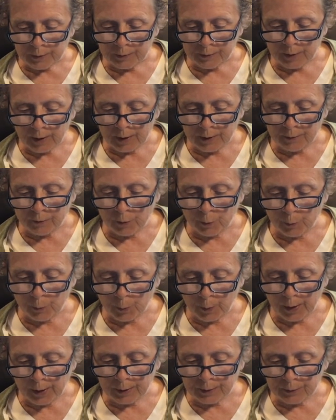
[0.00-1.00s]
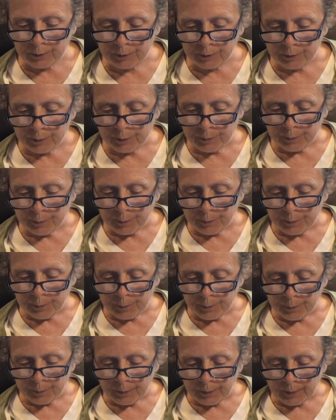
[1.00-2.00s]
side of the branch,
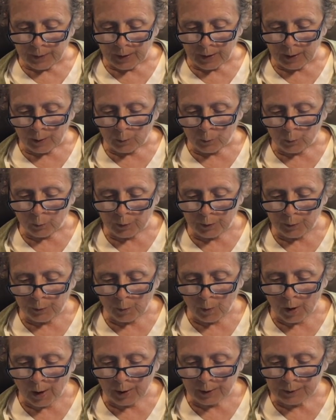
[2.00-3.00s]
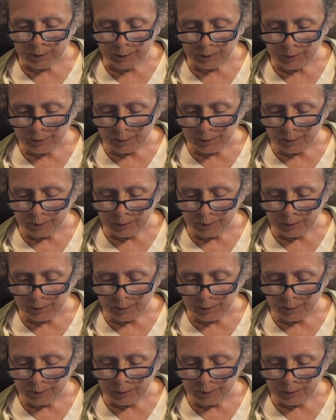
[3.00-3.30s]
and we walked,